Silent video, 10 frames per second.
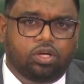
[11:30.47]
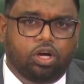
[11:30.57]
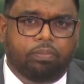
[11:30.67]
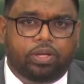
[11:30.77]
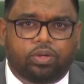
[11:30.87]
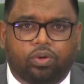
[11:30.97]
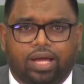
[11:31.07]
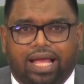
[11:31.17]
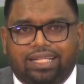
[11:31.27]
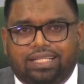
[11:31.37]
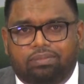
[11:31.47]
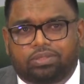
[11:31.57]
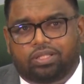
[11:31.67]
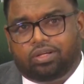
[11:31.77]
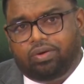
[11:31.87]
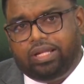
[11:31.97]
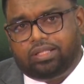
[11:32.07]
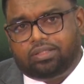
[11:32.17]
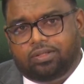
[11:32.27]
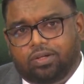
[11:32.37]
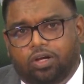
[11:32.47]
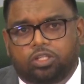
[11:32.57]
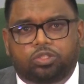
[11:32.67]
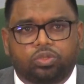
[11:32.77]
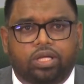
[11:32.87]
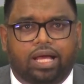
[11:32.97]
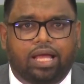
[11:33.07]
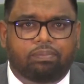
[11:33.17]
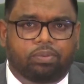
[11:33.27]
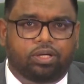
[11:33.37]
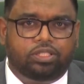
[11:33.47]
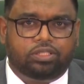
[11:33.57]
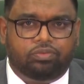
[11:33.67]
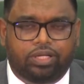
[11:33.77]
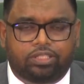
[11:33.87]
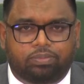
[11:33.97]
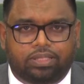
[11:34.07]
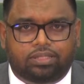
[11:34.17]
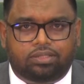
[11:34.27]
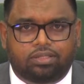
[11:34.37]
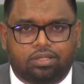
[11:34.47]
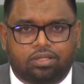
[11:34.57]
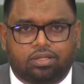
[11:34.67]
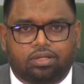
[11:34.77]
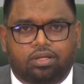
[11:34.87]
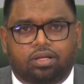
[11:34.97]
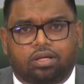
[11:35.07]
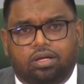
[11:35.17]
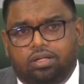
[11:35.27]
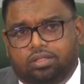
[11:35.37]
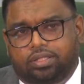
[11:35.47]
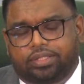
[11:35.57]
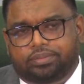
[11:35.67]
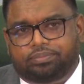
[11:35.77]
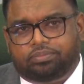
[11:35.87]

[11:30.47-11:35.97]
who procure items on credit or through their hire purchase arrangements. Currently,